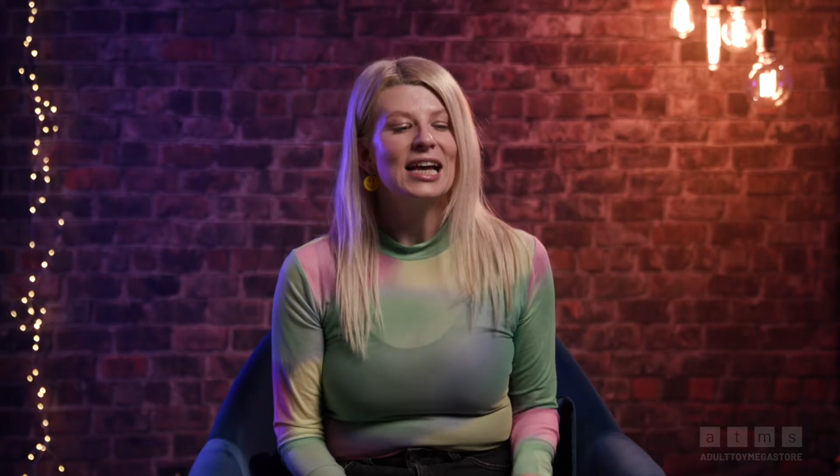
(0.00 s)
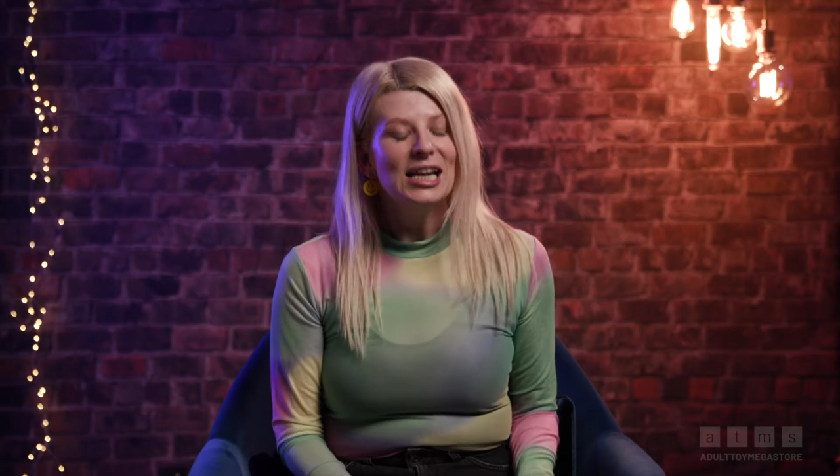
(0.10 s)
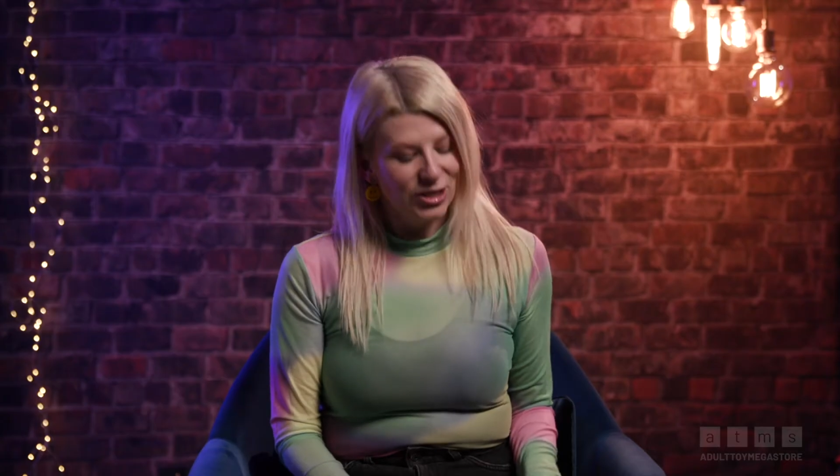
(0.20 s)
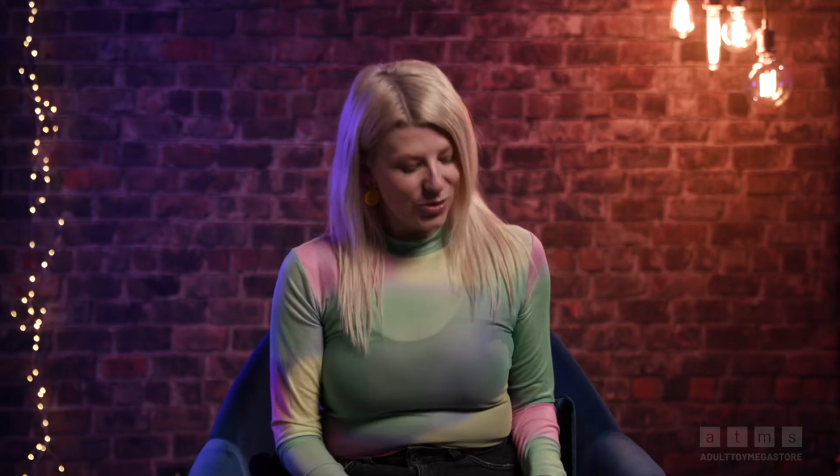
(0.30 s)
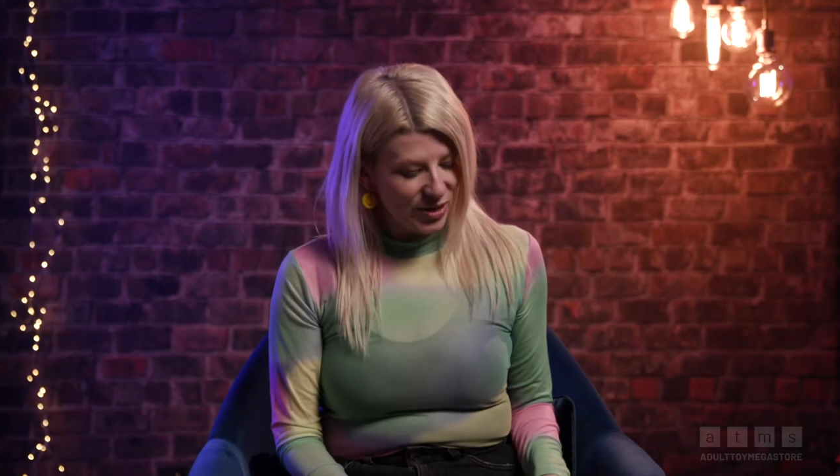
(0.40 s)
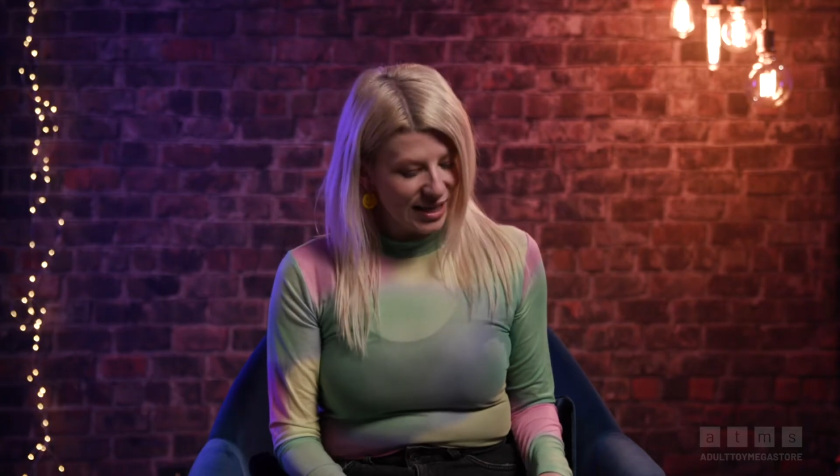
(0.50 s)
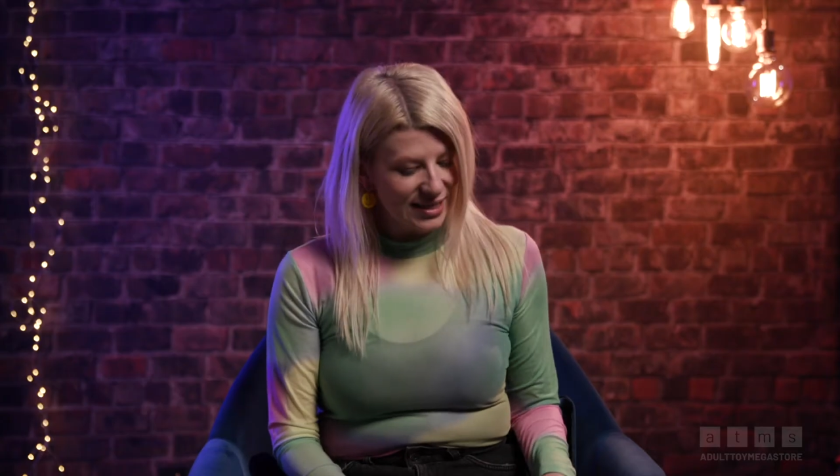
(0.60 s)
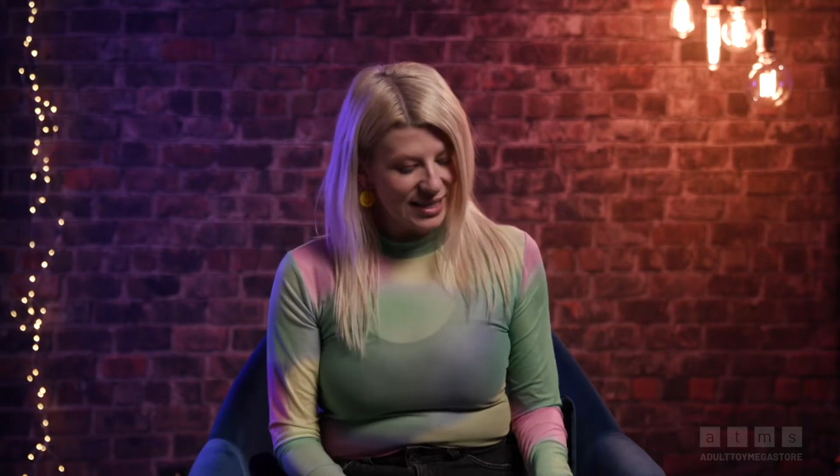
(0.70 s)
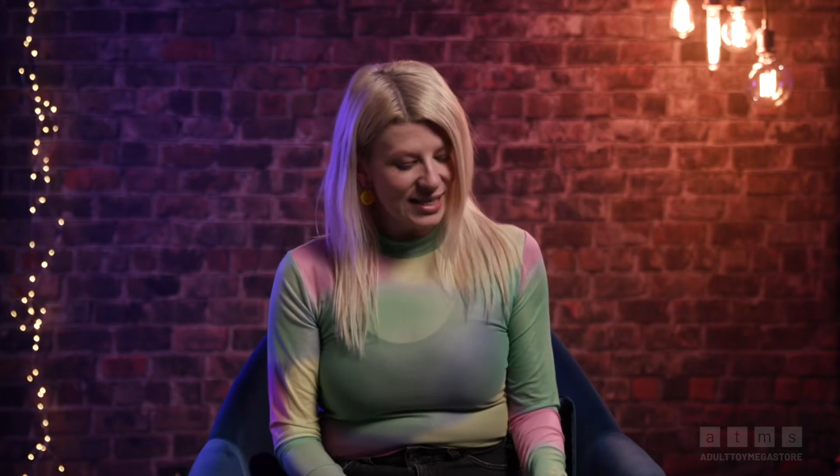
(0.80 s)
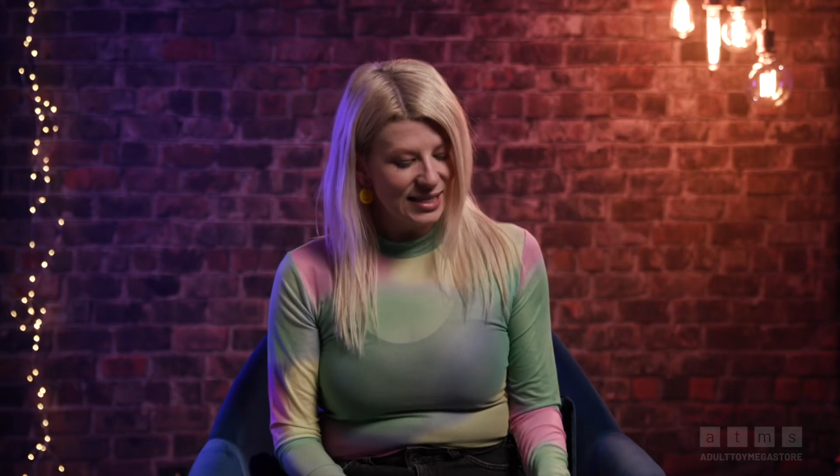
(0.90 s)
So
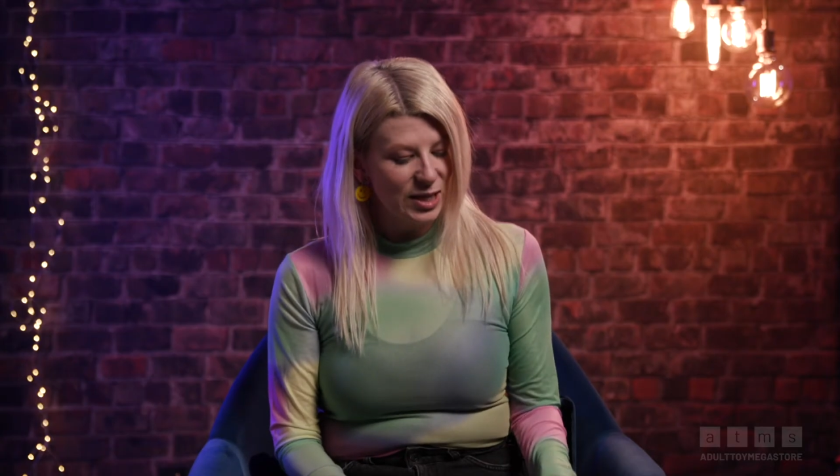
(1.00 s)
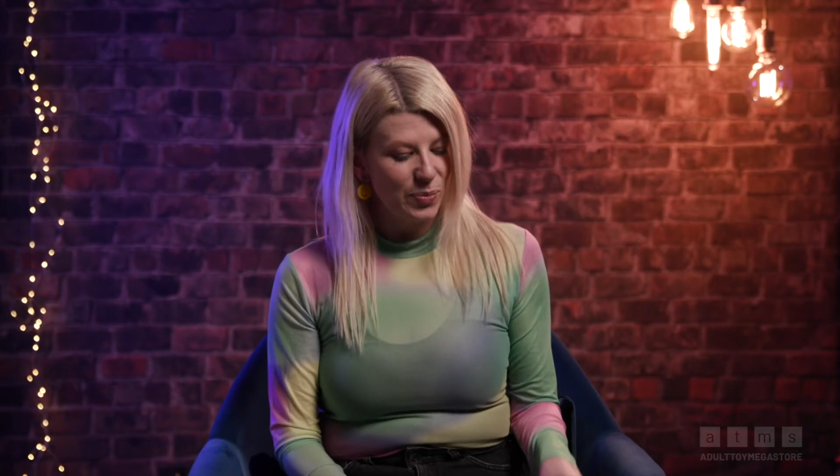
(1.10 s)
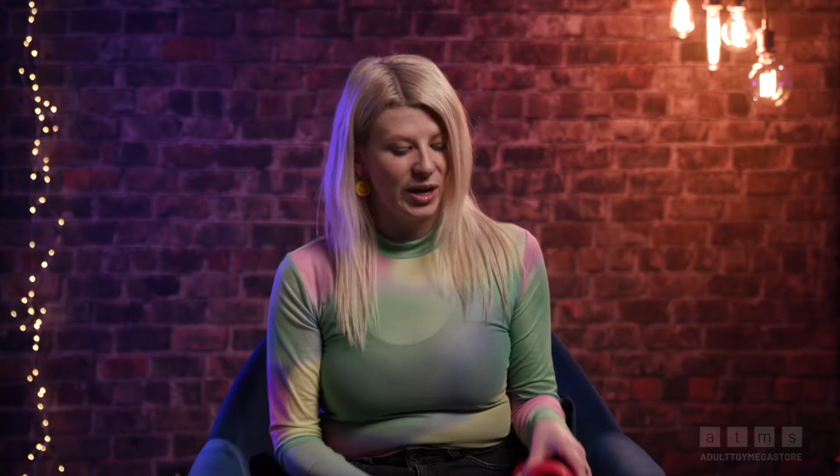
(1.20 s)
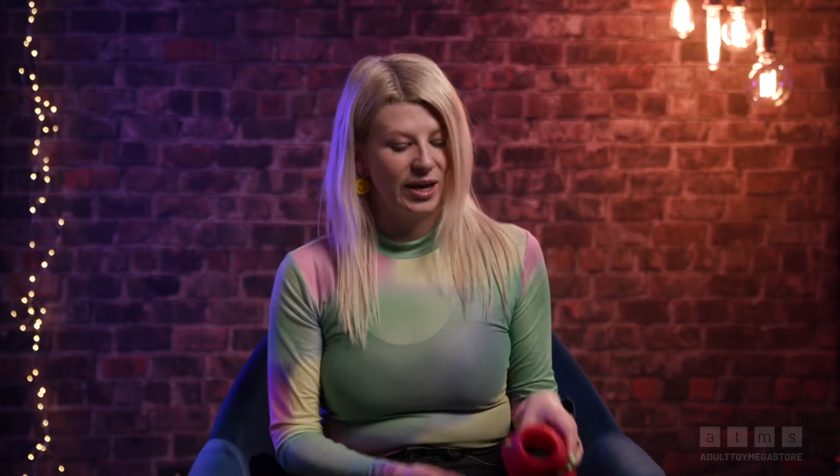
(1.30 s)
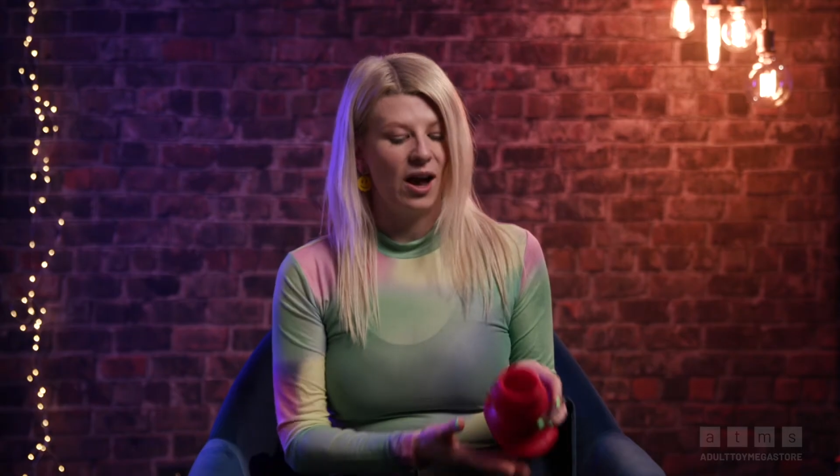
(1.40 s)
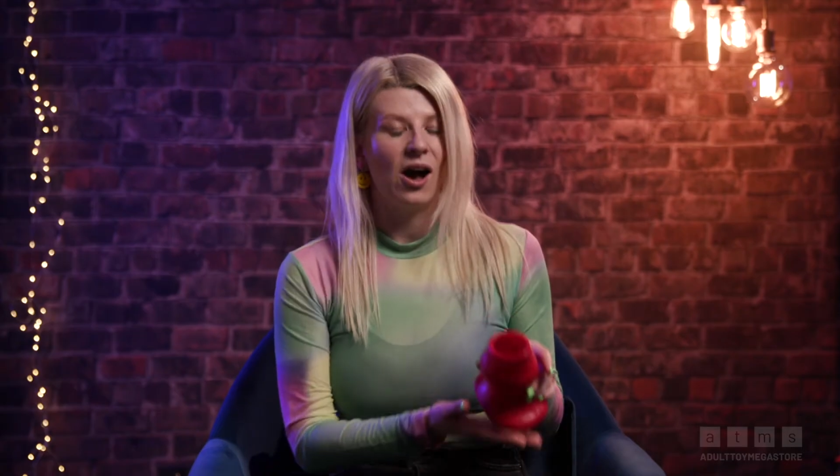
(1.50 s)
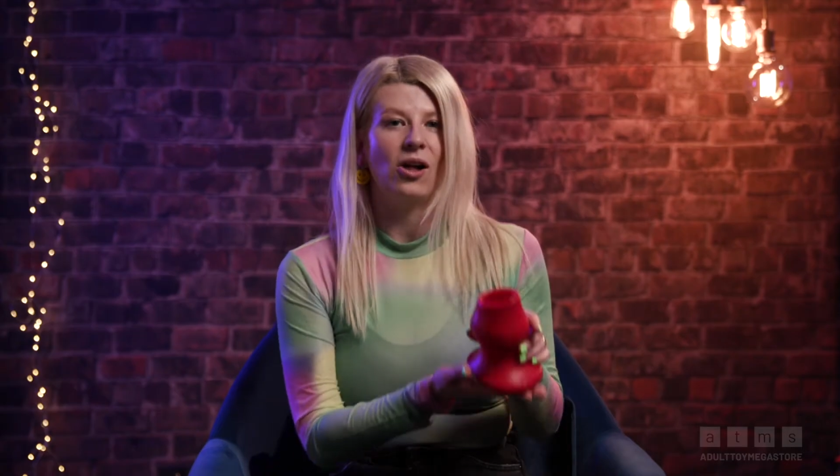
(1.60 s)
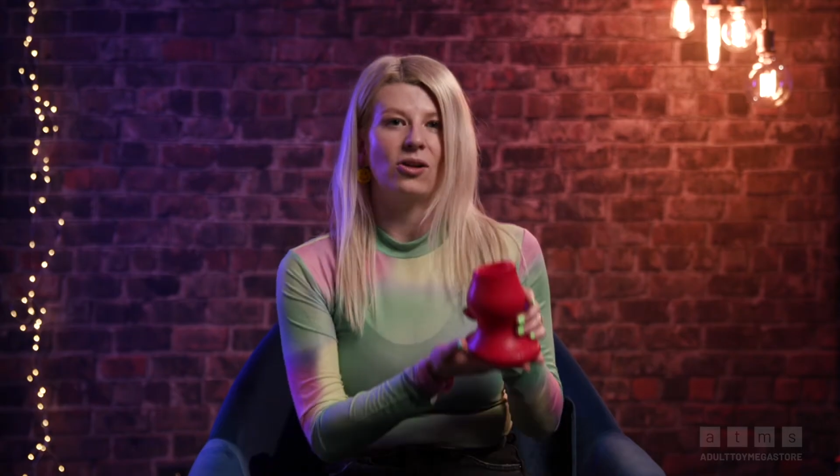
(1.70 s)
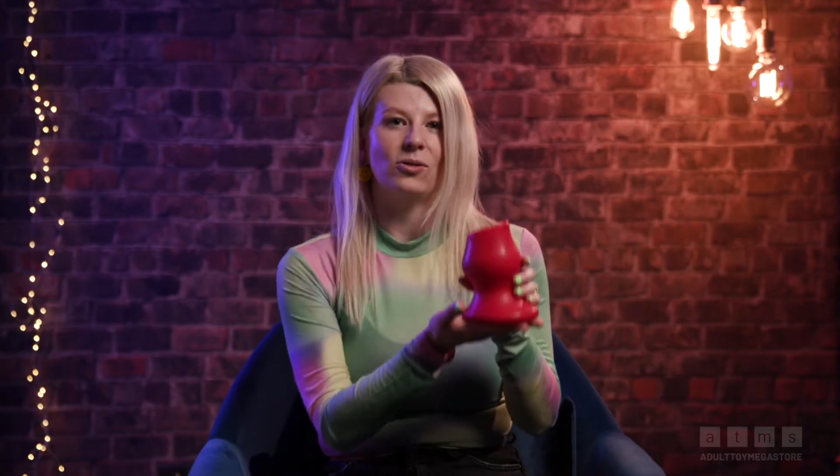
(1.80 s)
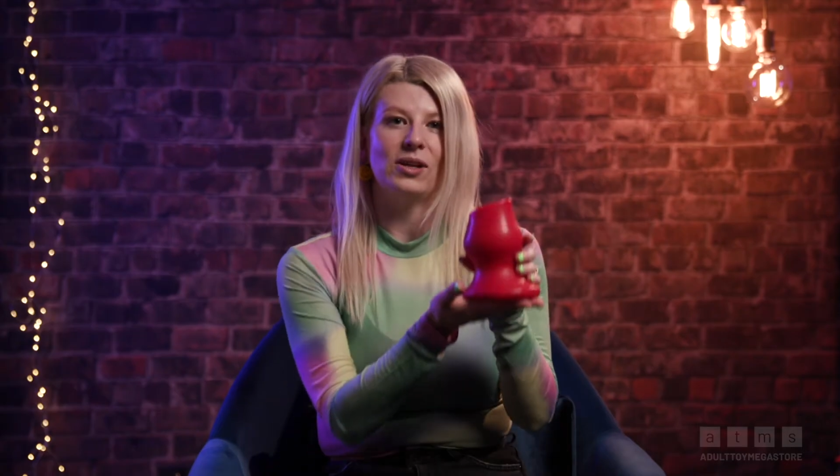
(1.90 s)
this is the Pig
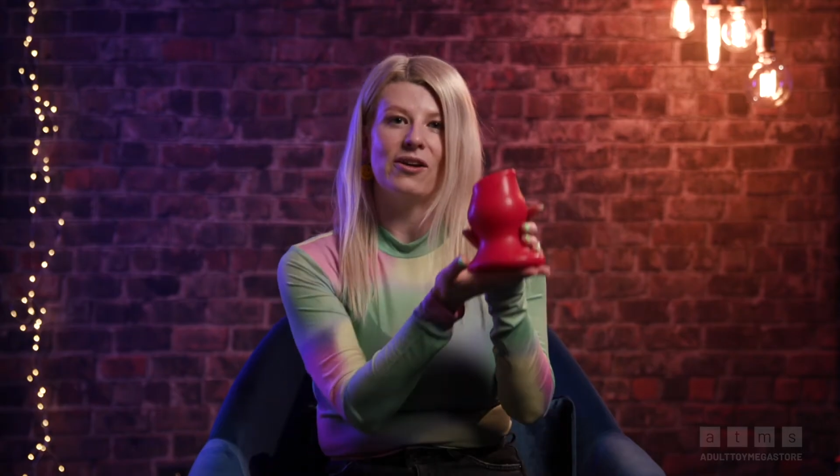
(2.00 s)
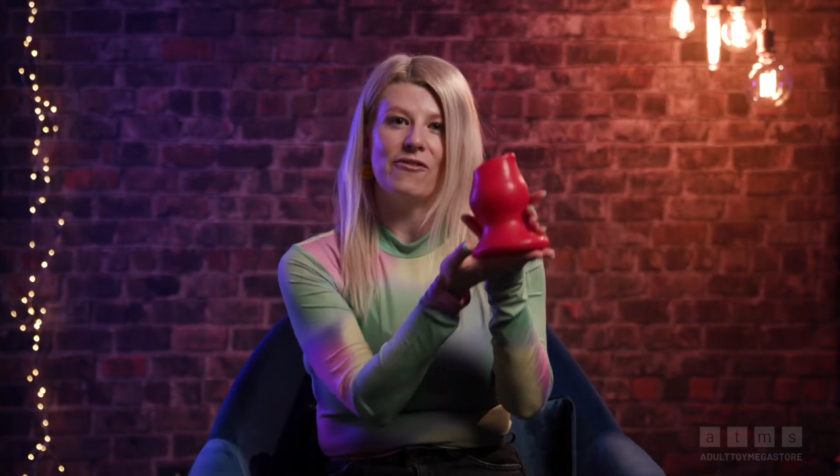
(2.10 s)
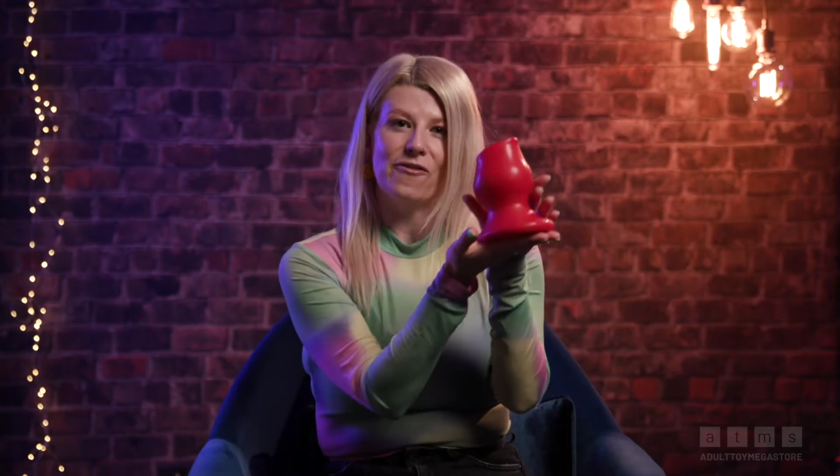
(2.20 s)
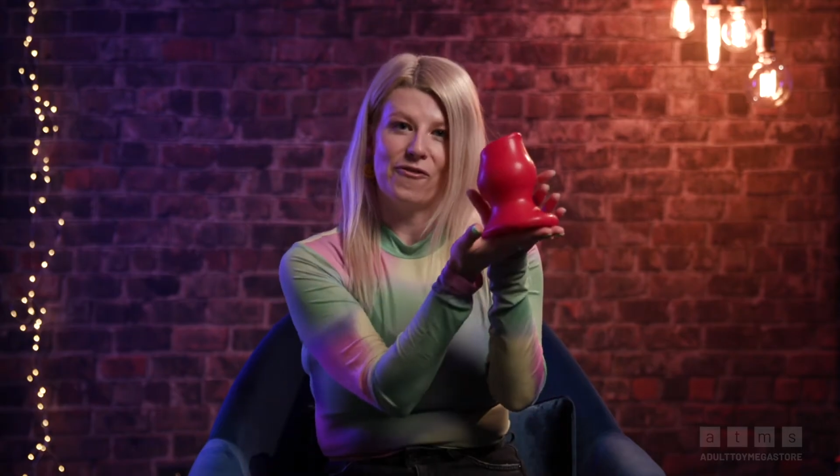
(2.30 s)
Hole